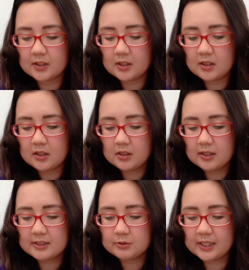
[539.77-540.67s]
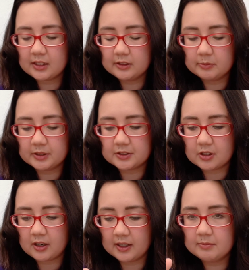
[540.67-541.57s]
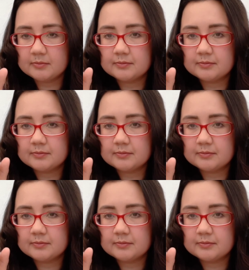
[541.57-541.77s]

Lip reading: Now, this will take a little bit of time.